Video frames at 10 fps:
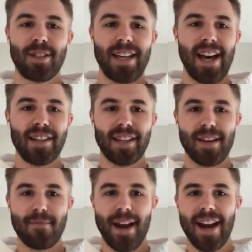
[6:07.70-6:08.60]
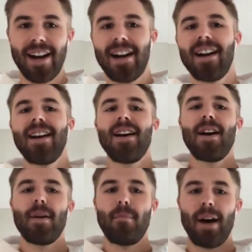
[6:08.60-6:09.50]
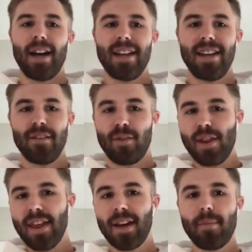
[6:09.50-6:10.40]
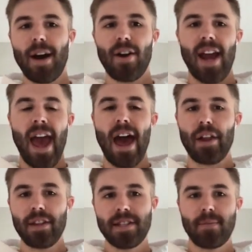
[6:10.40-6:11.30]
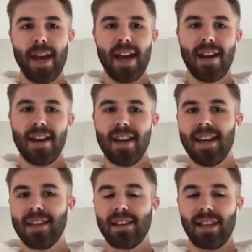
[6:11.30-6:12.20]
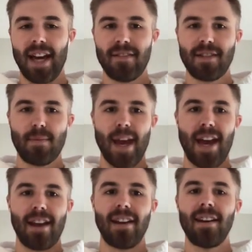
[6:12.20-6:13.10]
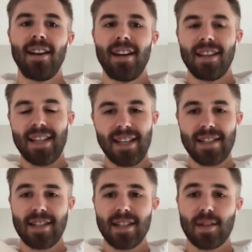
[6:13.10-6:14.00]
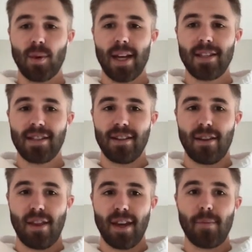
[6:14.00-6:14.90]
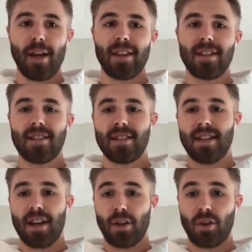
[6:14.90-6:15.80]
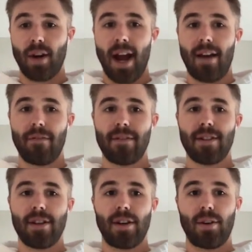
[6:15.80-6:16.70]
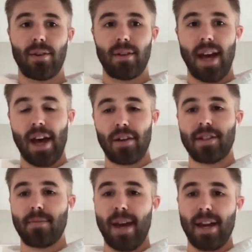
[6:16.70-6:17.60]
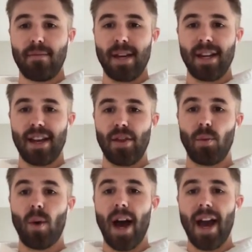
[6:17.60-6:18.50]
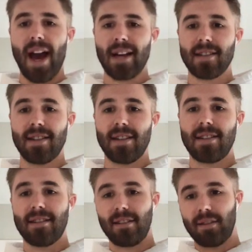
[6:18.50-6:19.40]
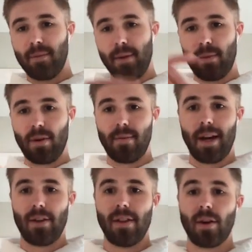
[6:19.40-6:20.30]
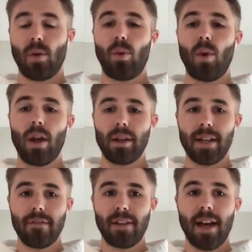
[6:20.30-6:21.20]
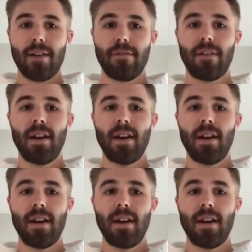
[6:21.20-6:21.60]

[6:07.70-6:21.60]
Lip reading: a really elegant manner. But if we think about health span and lifespan, the easiest way to think about this is on a graph. So, health span being on the y axis, a little bit more about the quality of life,